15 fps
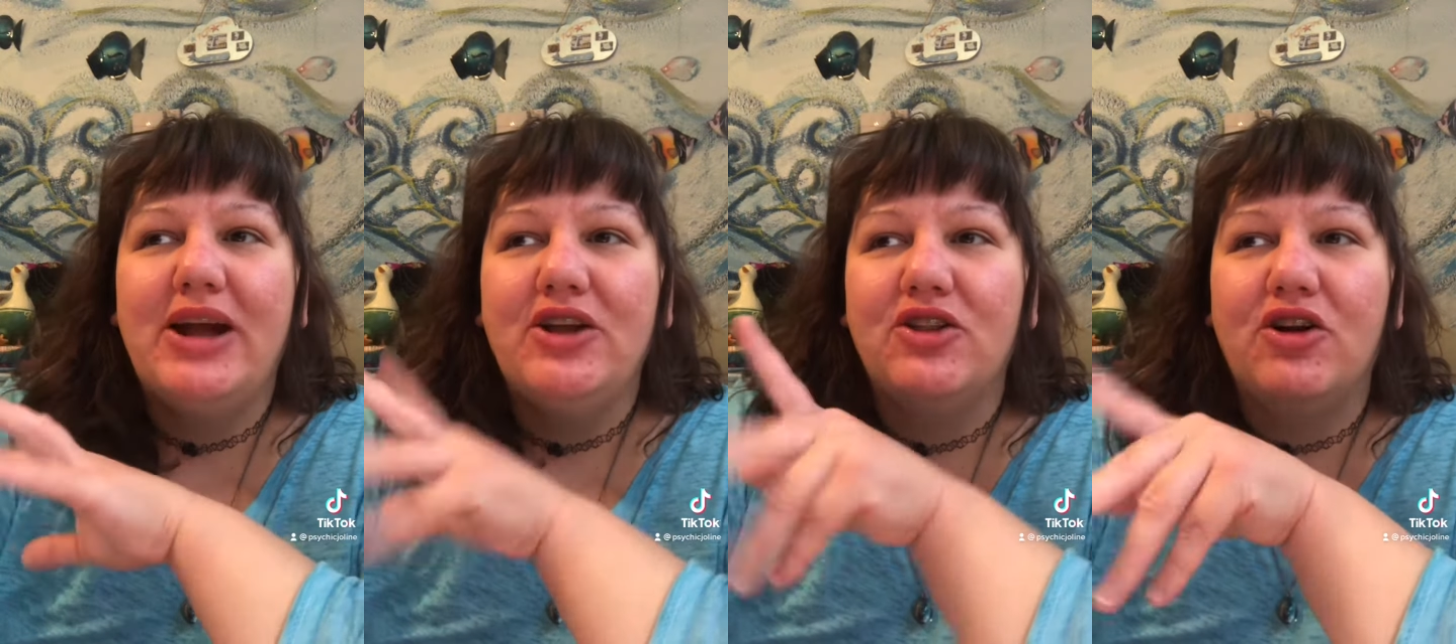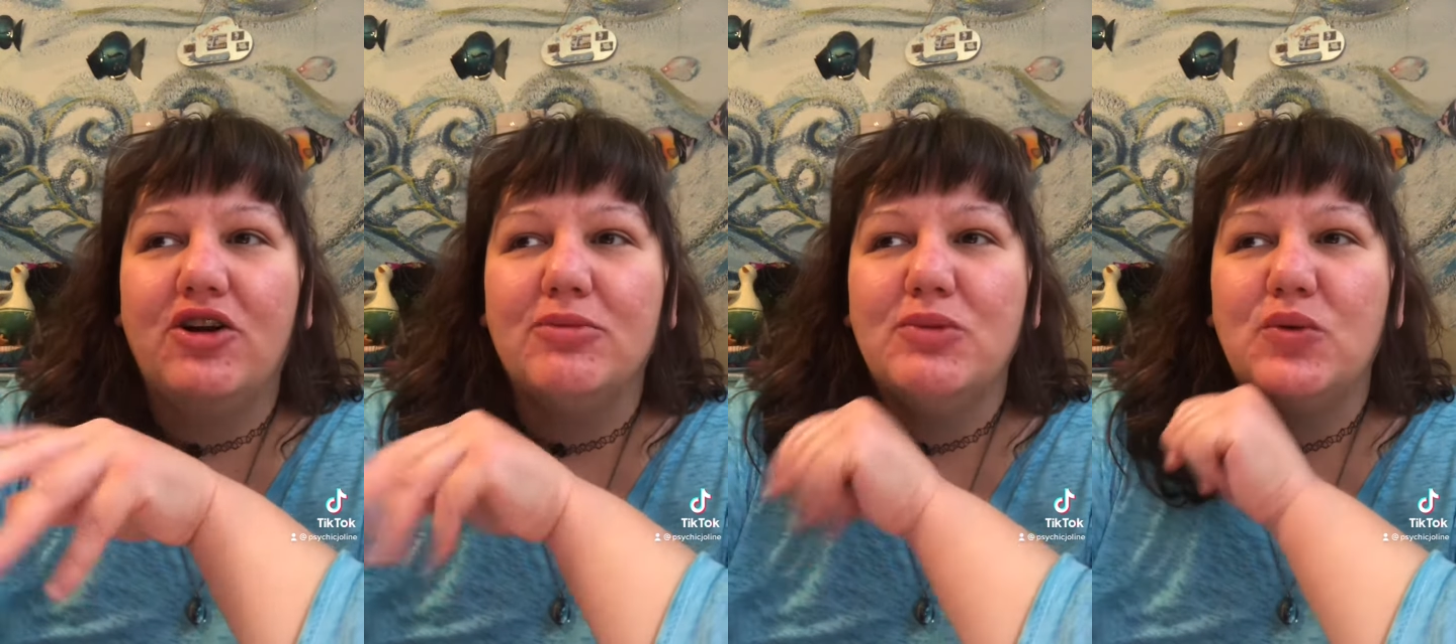
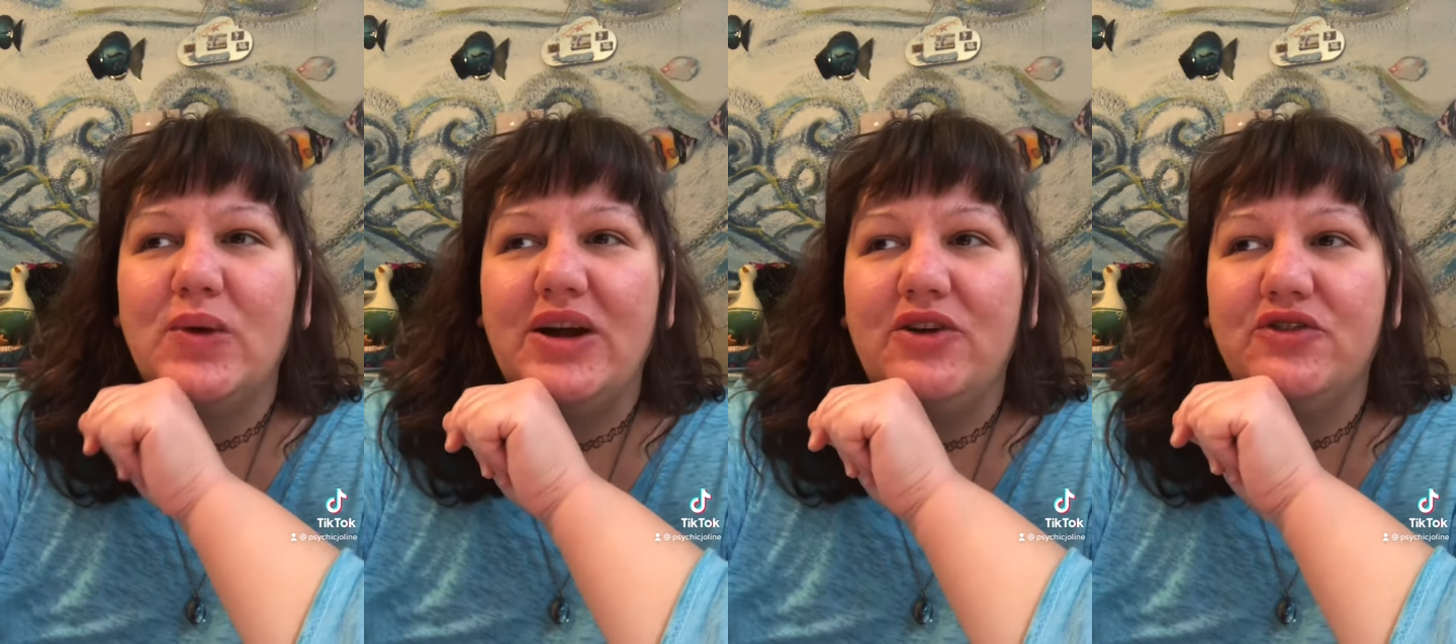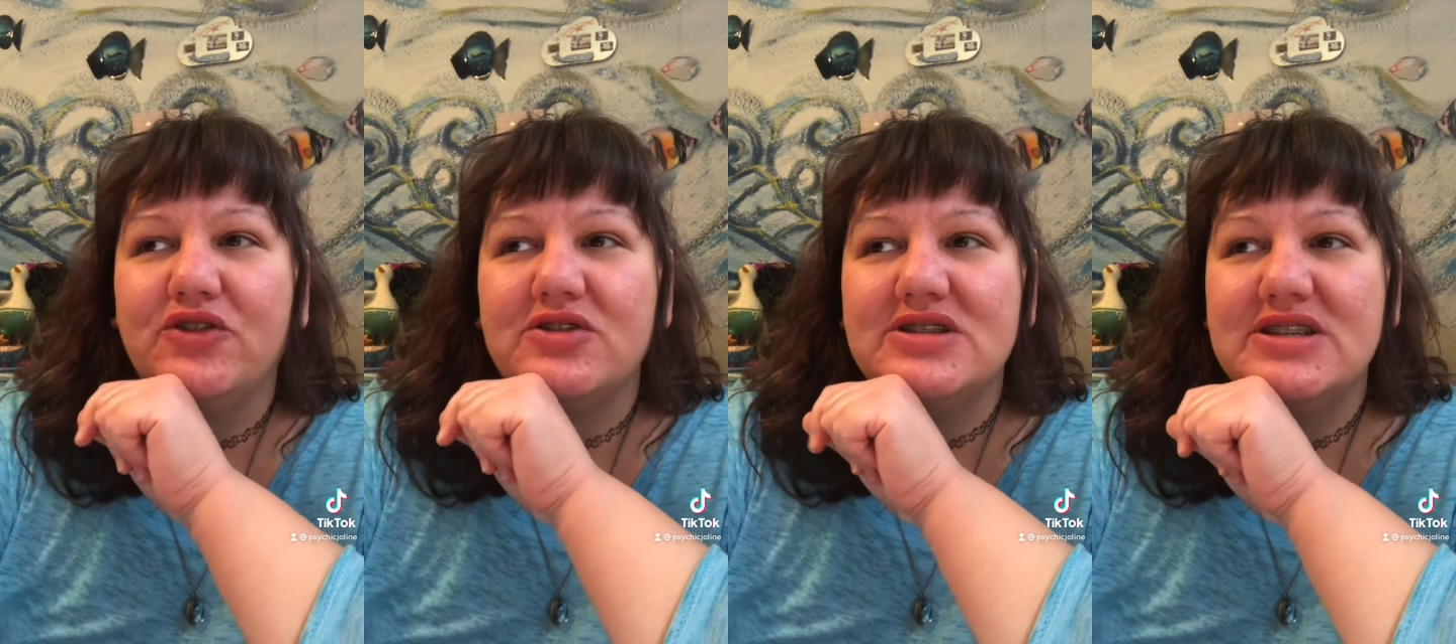alarm
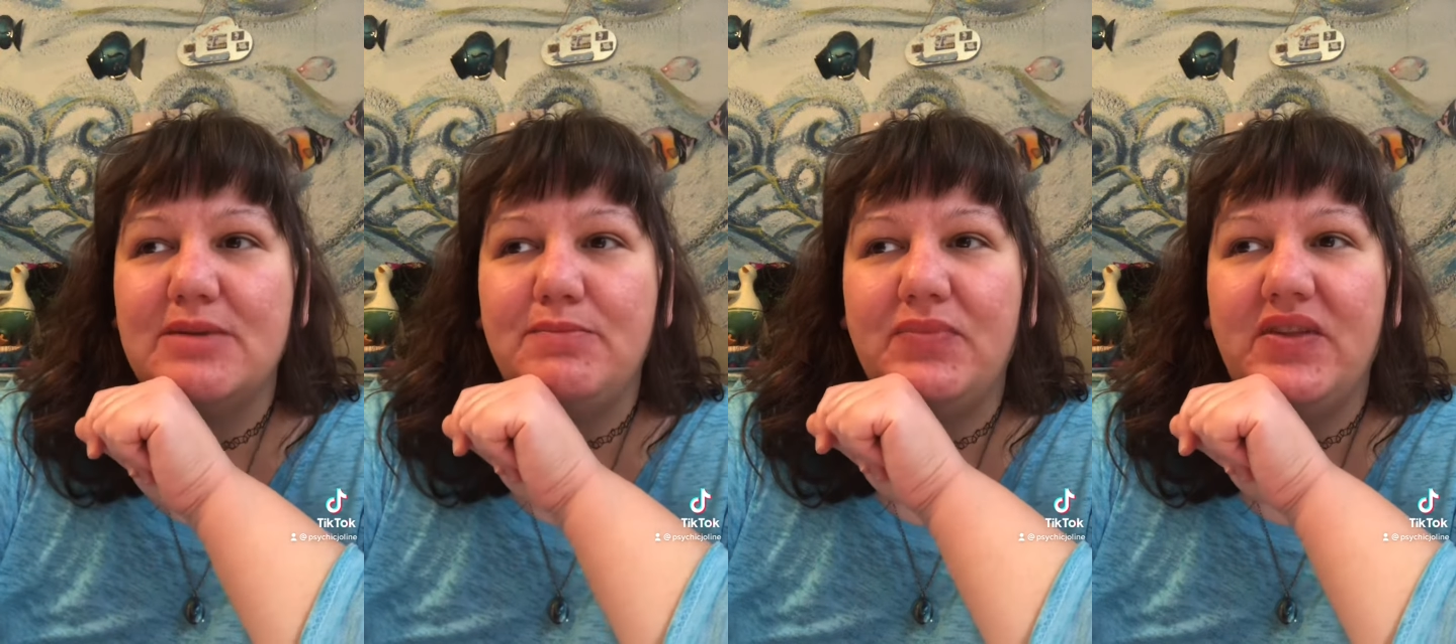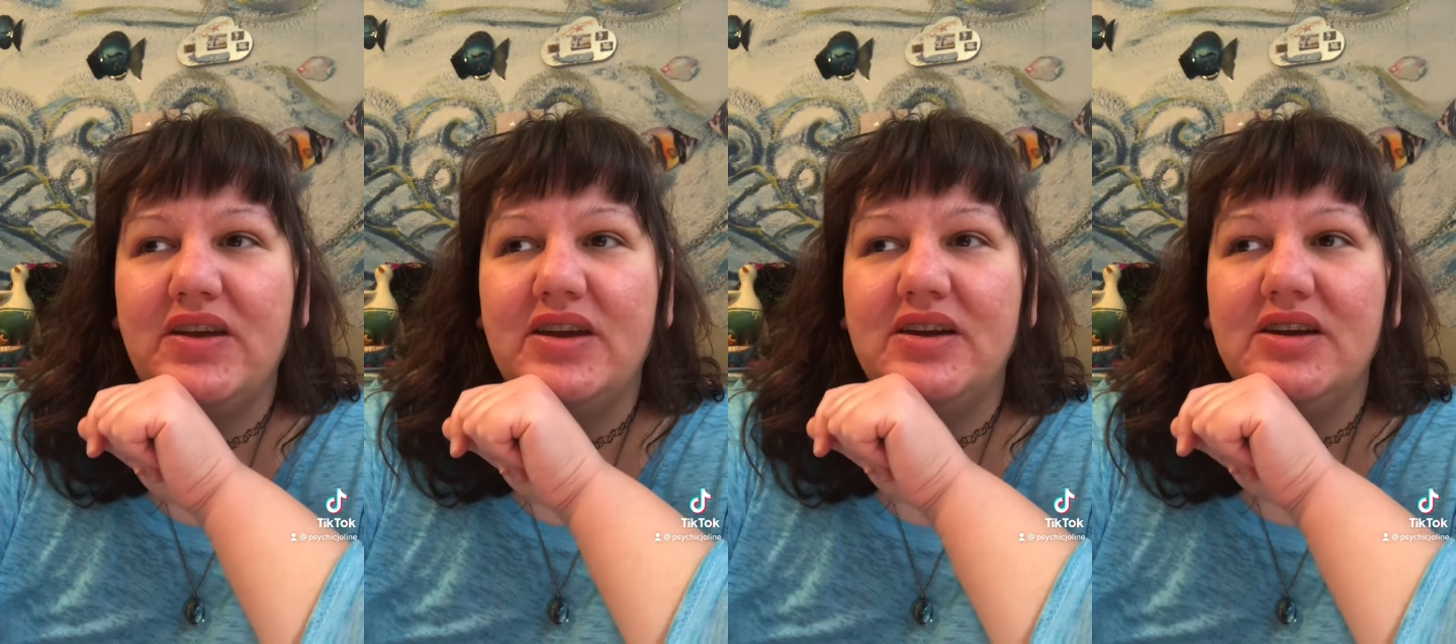around or
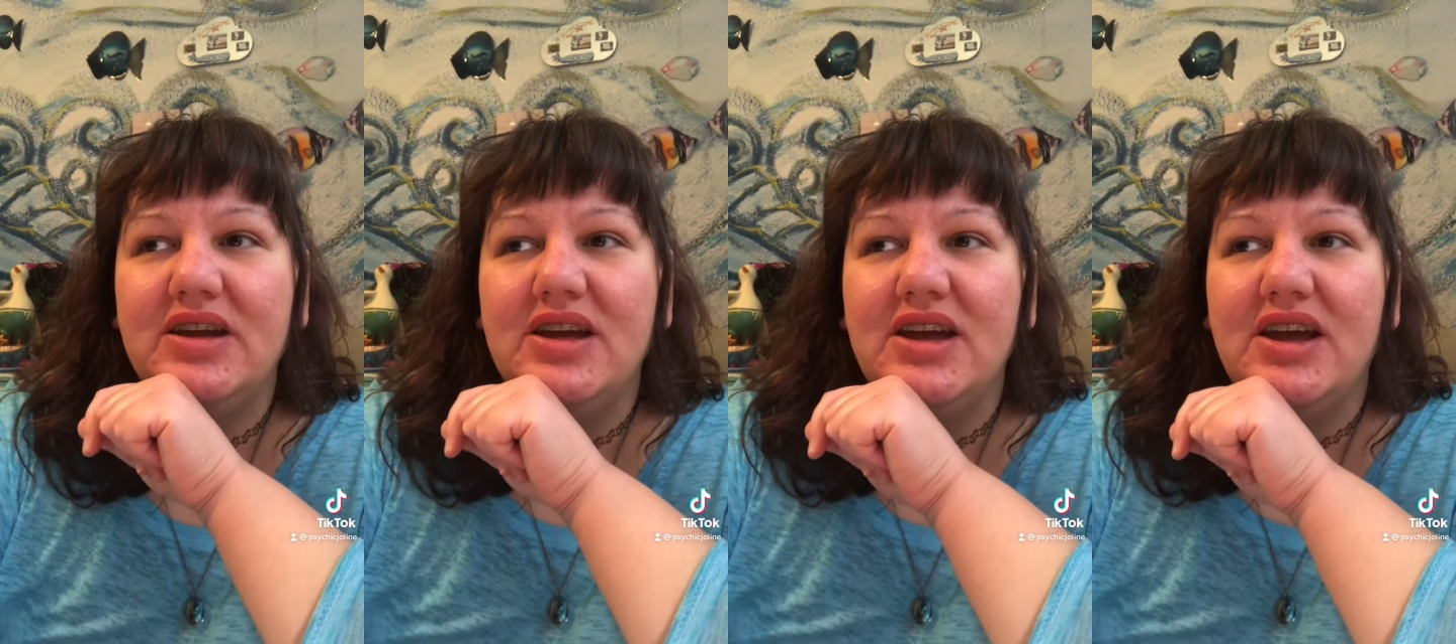something.